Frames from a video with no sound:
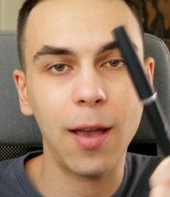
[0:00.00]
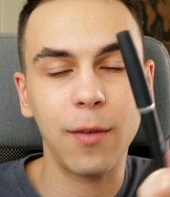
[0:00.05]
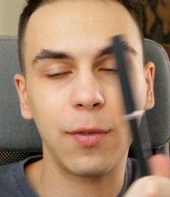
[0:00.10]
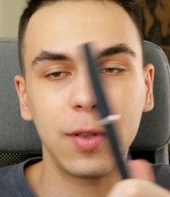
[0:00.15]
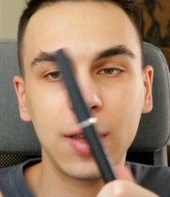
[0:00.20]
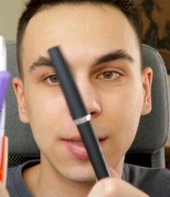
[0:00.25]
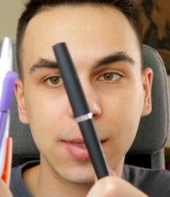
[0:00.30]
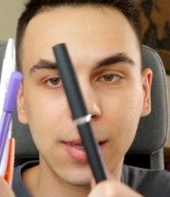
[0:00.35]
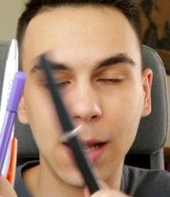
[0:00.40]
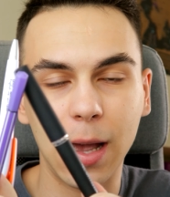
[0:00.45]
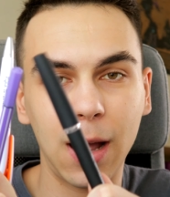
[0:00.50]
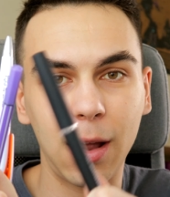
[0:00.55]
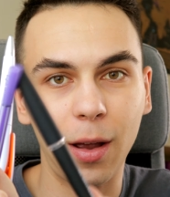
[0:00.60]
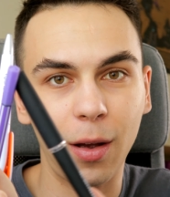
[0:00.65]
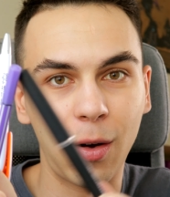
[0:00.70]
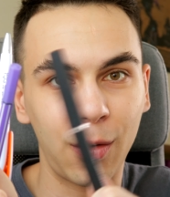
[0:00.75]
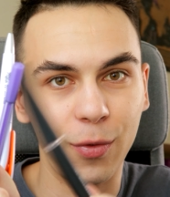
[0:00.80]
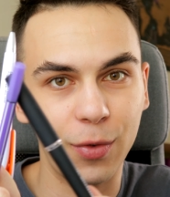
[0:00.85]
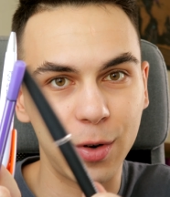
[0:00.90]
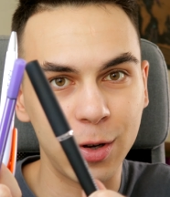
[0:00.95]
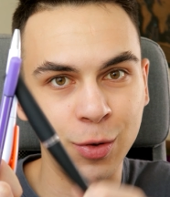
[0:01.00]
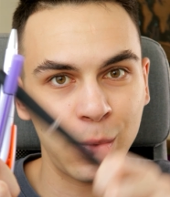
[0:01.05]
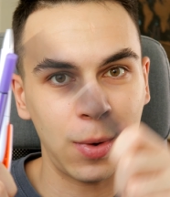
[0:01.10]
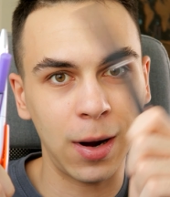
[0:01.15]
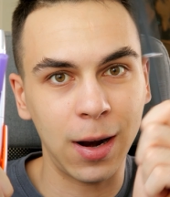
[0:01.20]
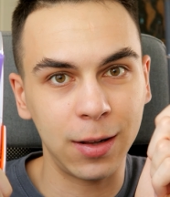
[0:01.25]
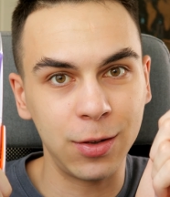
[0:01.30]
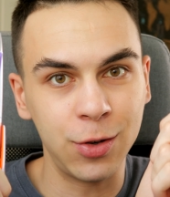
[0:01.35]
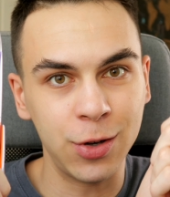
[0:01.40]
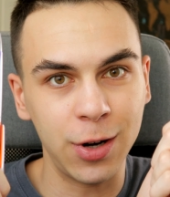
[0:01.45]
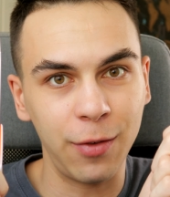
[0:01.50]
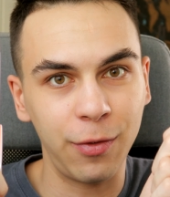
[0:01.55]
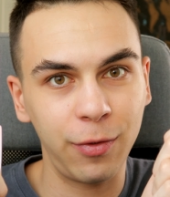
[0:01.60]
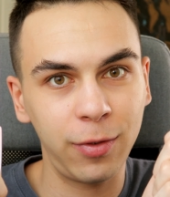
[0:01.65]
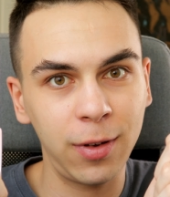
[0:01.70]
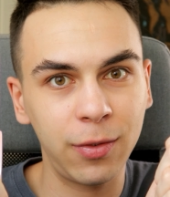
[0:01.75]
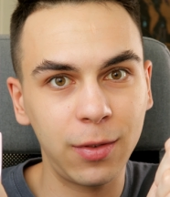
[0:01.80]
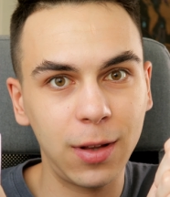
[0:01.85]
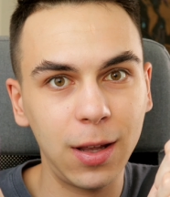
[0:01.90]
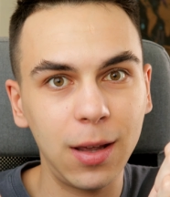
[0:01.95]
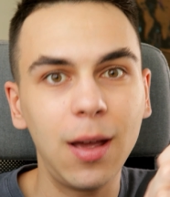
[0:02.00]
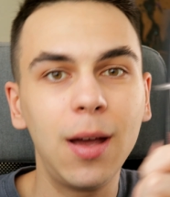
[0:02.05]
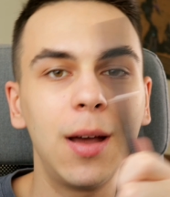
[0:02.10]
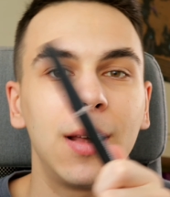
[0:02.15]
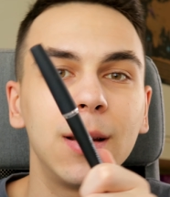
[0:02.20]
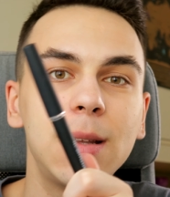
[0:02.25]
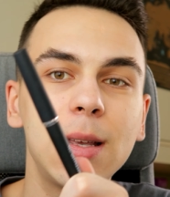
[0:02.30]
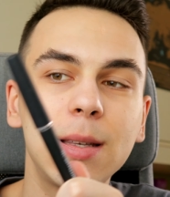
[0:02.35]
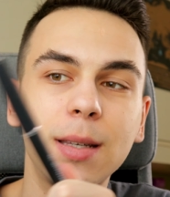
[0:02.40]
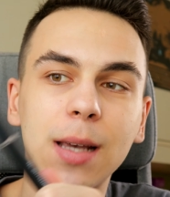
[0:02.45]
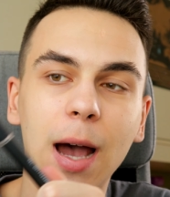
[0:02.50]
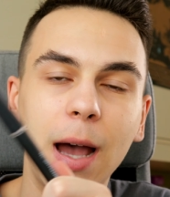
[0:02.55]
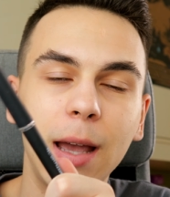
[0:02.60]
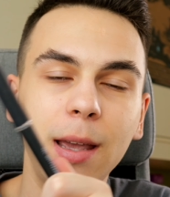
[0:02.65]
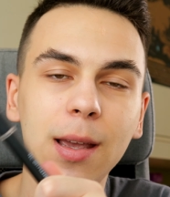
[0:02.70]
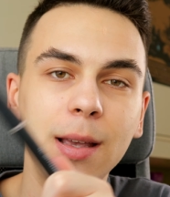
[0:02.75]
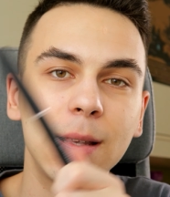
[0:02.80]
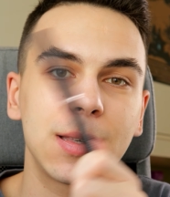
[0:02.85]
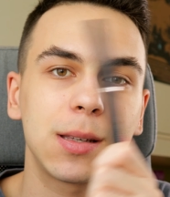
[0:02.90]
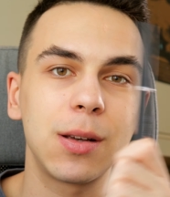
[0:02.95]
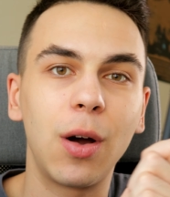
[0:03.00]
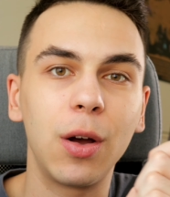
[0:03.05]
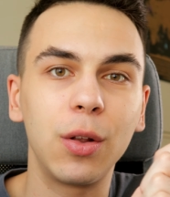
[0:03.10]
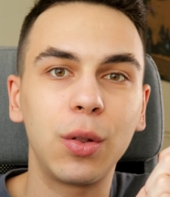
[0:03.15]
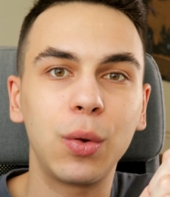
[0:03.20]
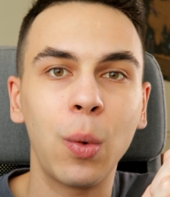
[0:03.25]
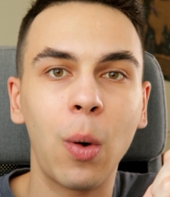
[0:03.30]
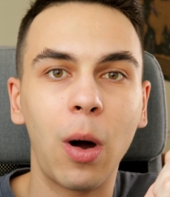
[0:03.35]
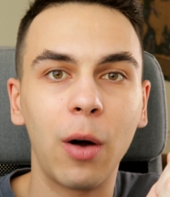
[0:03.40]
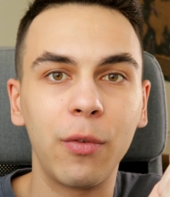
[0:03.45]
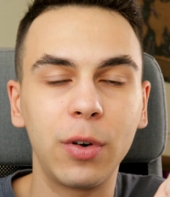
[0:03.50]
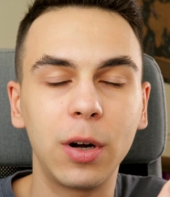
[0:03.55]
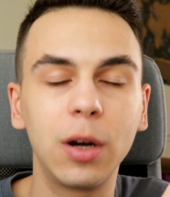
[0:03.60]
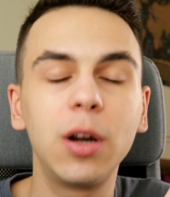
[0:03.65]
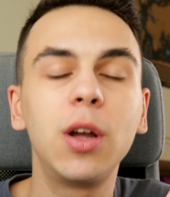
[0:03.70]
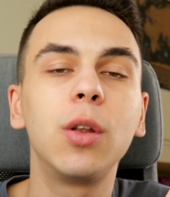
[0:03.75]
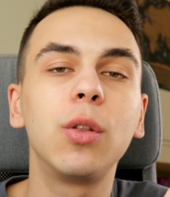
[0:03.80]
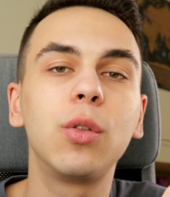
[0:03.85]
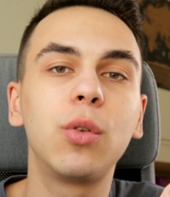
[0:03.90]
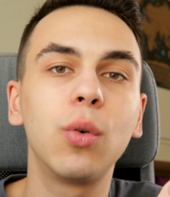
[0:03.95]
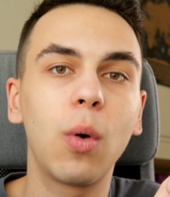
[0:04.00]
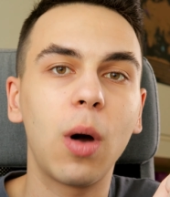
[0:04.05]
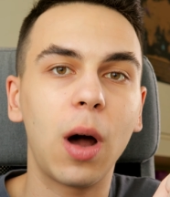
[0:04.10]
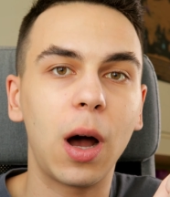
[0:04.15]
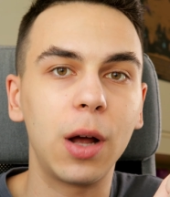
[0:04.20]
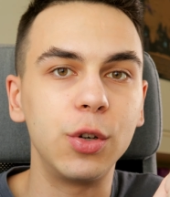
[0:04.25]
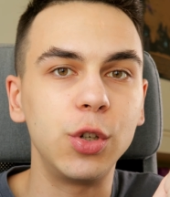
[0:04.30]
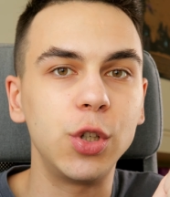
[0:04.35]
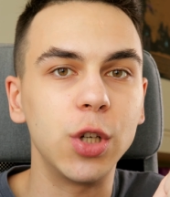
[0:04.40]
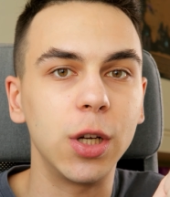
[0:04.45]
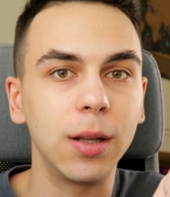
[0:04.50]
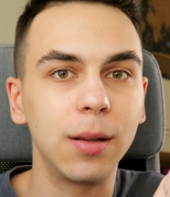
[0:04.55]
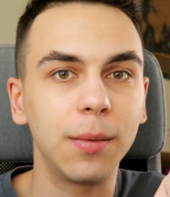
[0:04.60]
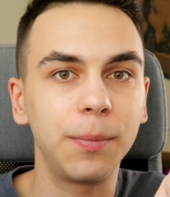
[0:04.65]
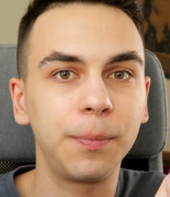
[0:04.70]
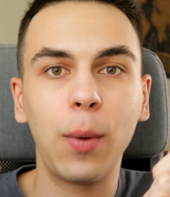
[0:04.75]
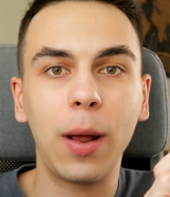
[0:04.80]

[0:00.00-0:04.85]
If this guy offers 150, this guy is going to offer 200.